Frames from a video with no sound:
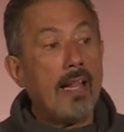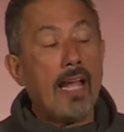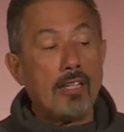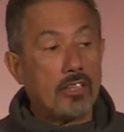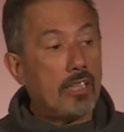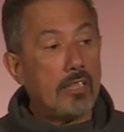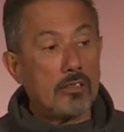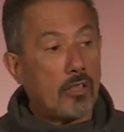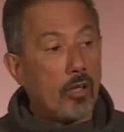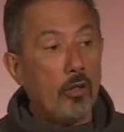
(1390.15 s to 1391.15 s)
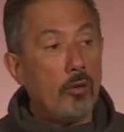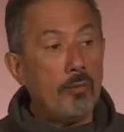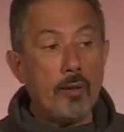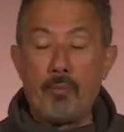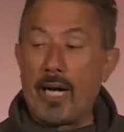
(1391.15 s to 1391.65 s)
And she has glued
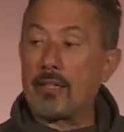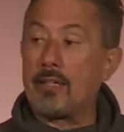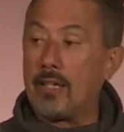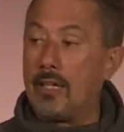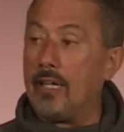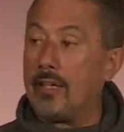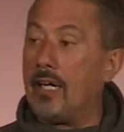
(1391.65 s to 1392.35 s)
me back together.